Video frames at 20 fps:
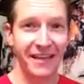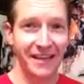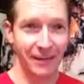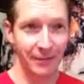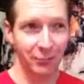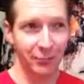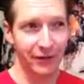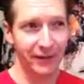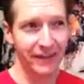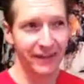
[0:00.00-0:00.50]
He
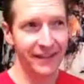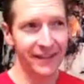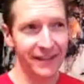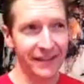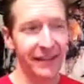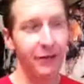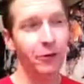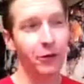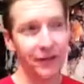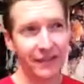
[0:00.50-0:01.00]
plays,
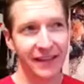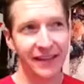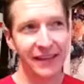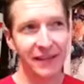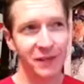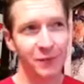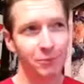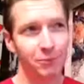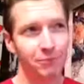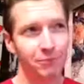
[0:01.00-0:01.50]

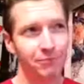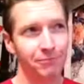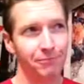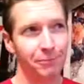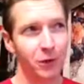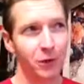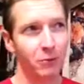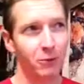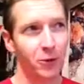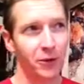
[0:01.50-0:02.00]
he's
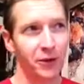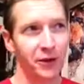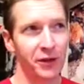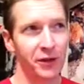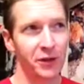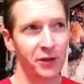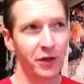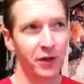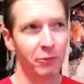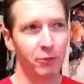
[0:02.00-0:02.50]
Bill
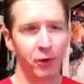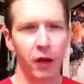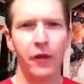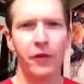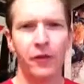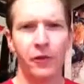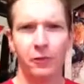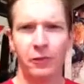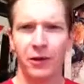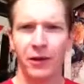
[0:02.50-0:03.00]
Murray's
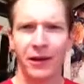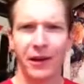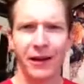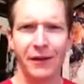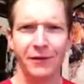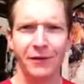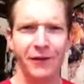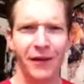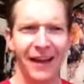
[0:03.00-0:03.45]
brother in real life,